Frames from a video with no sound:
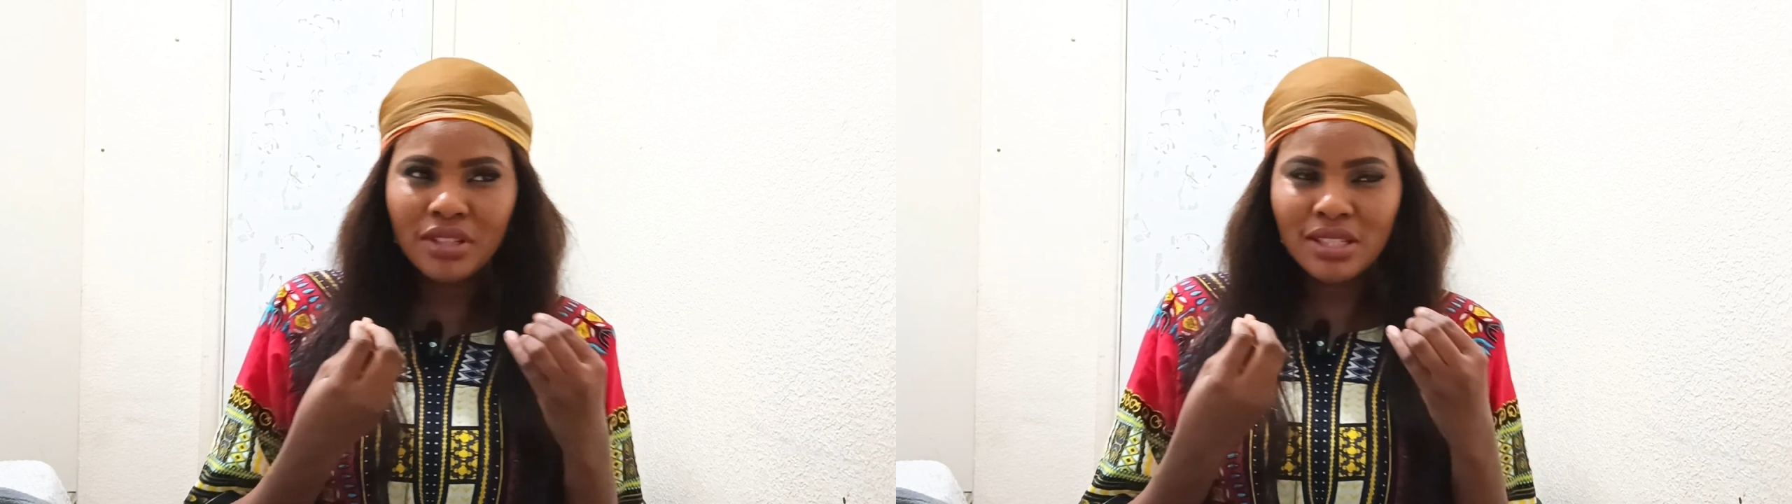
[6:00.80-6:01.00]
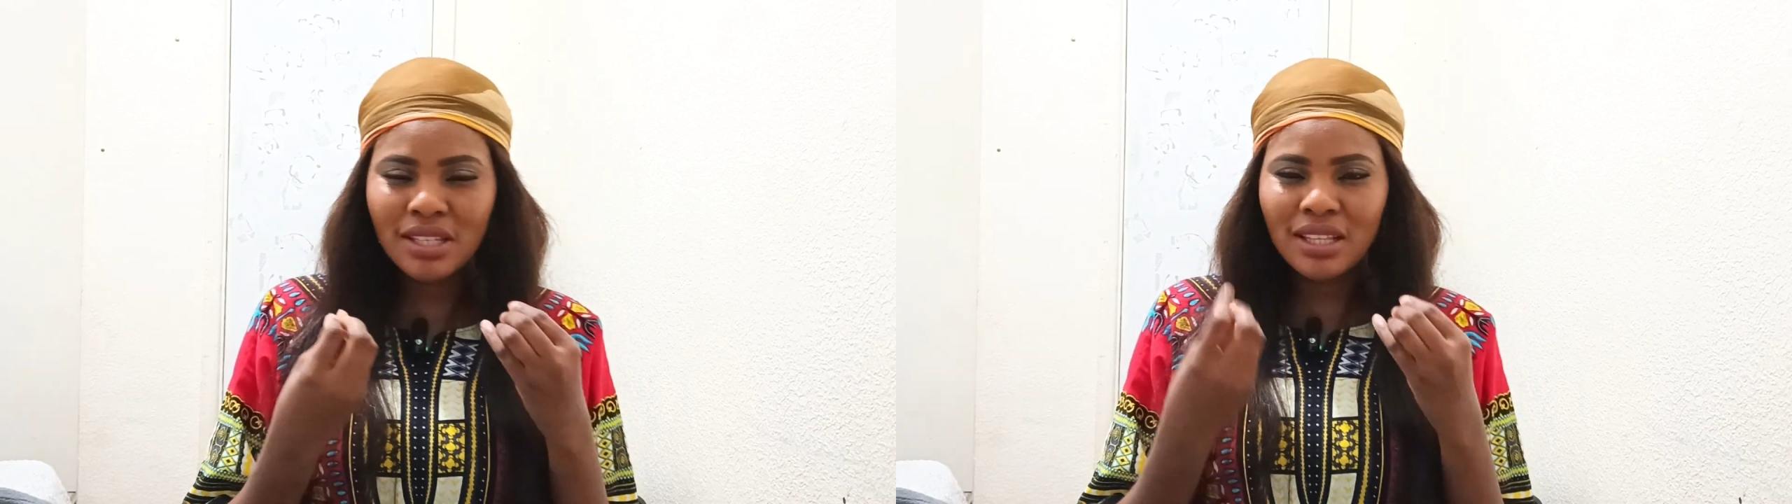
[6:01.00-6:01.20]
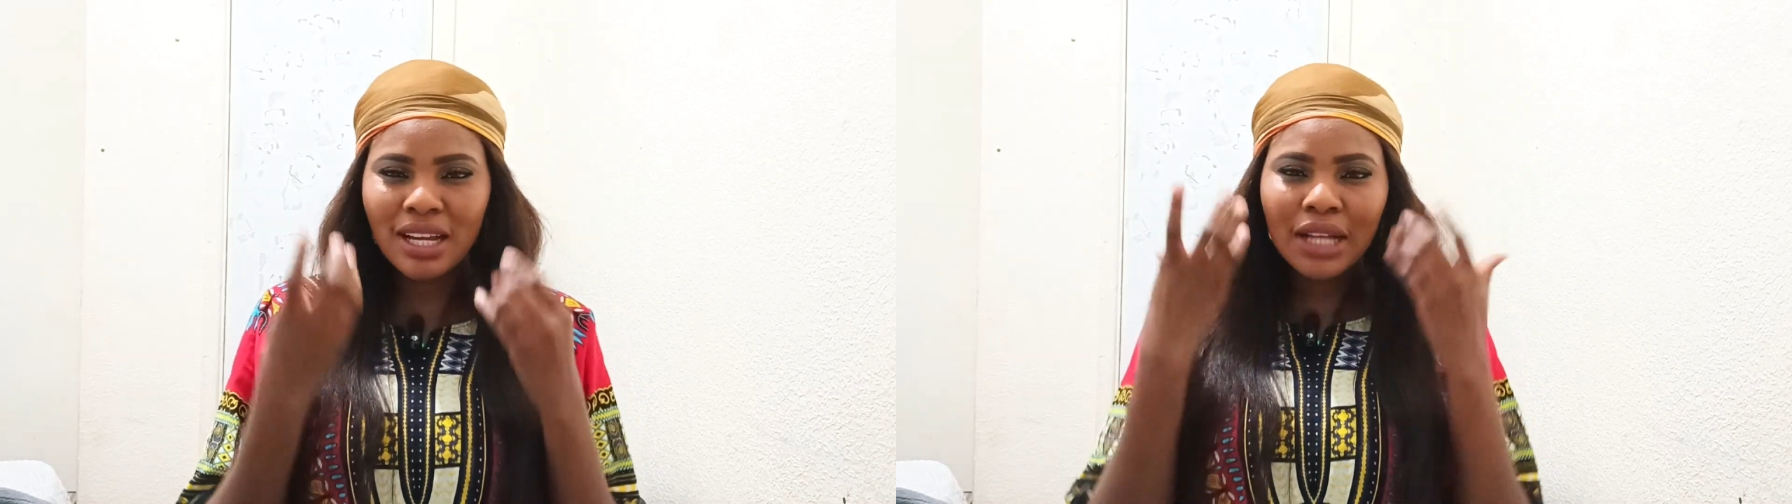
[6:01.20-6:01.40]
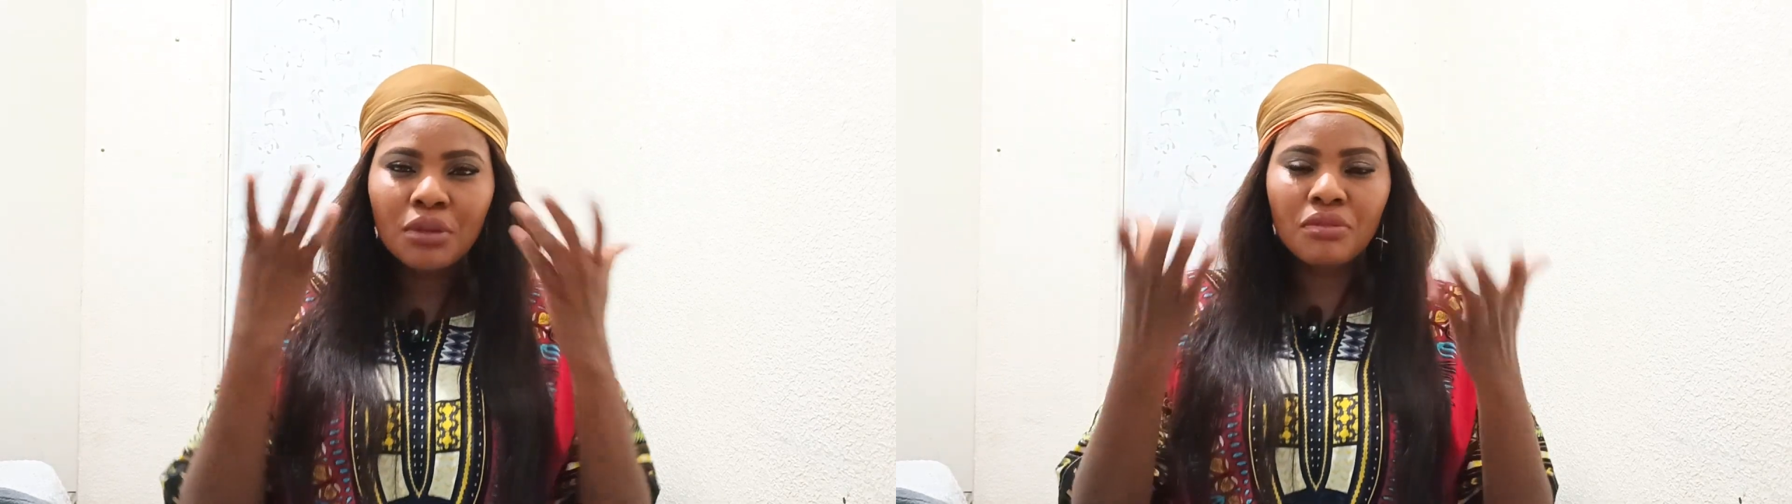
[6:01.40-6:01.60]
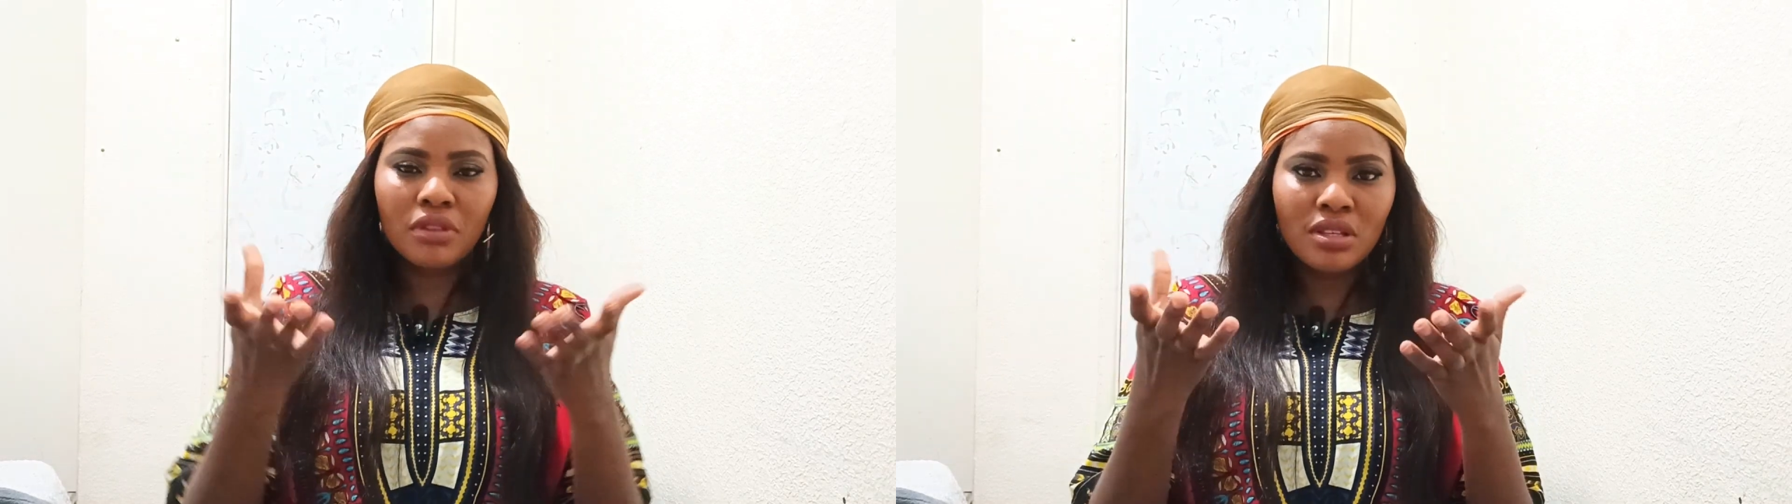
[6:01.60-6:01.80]
they see the
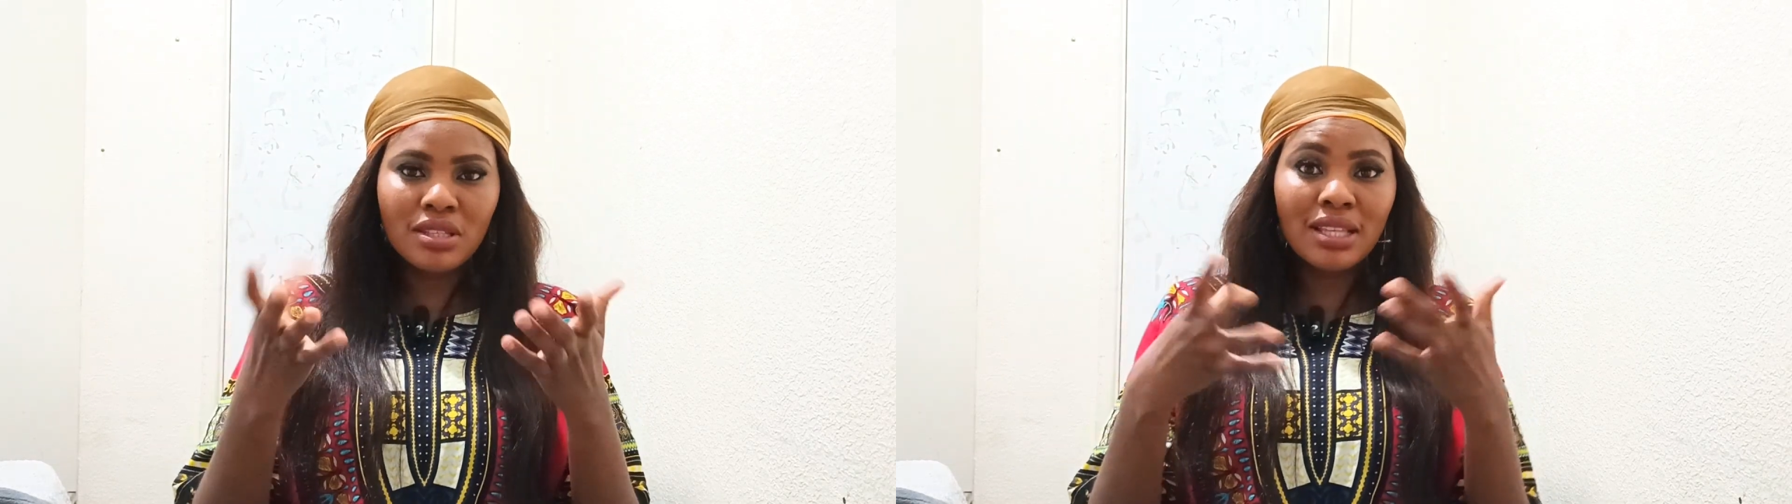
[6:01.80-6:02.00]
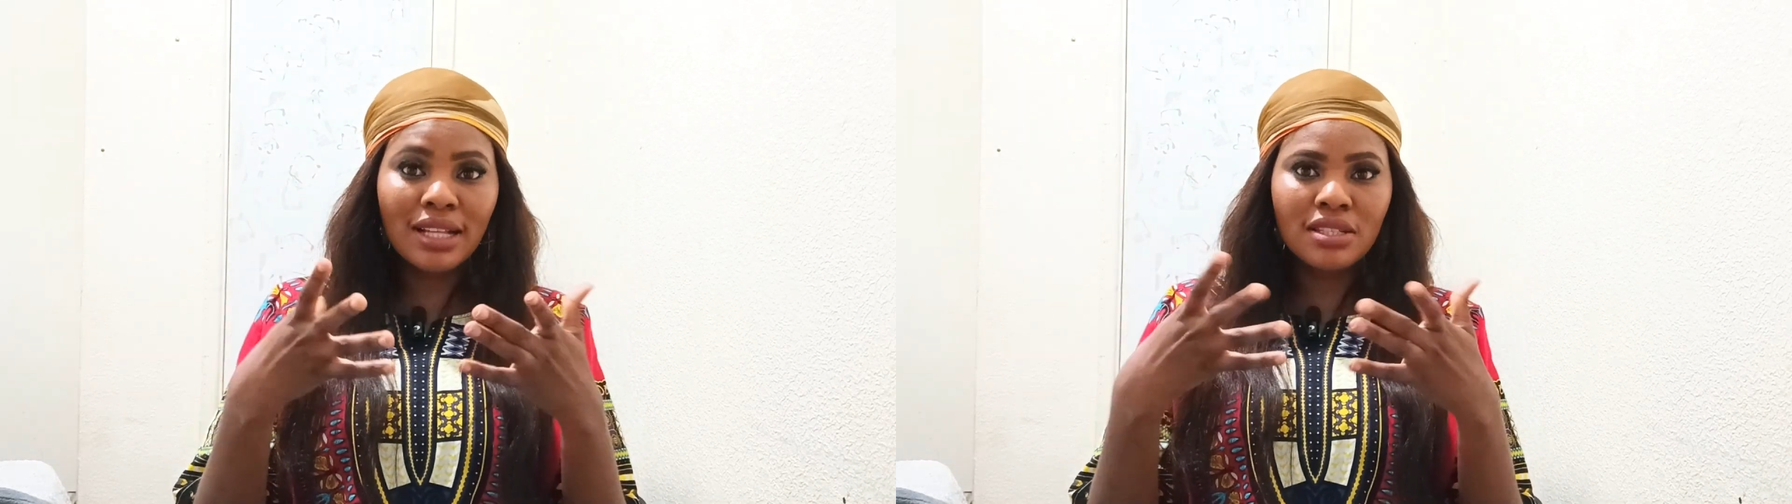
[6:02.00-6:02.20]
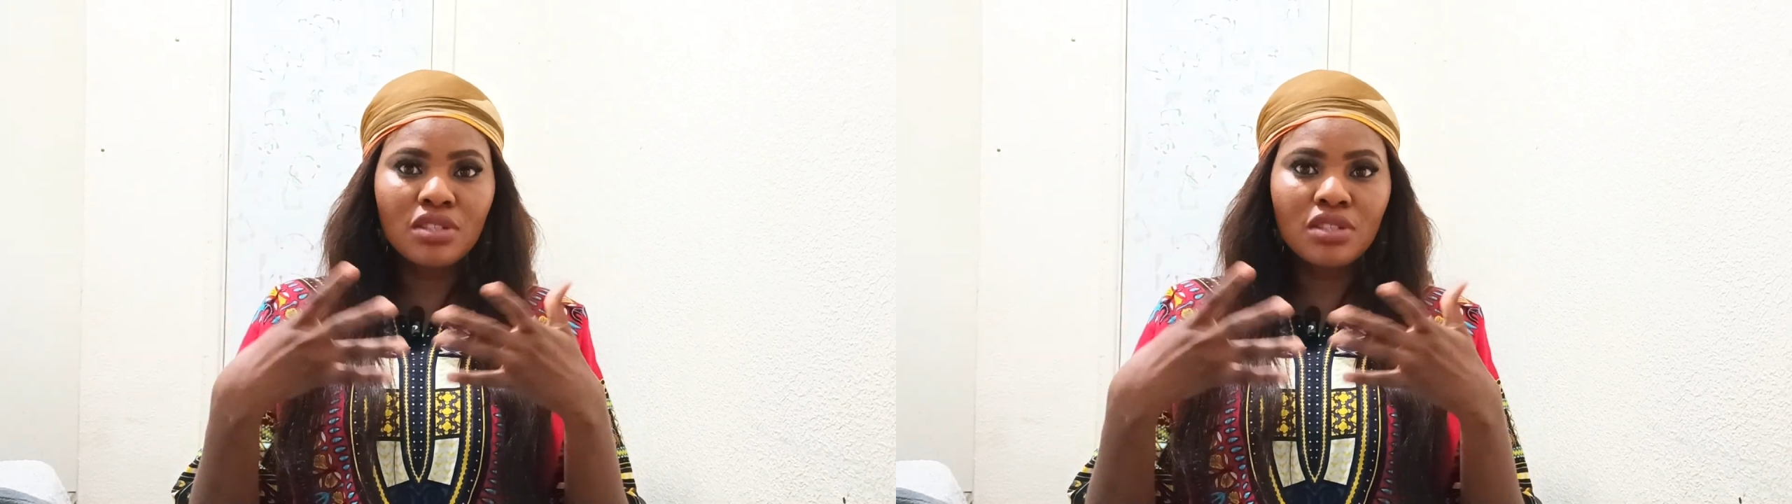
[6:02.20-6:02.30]
kind of things that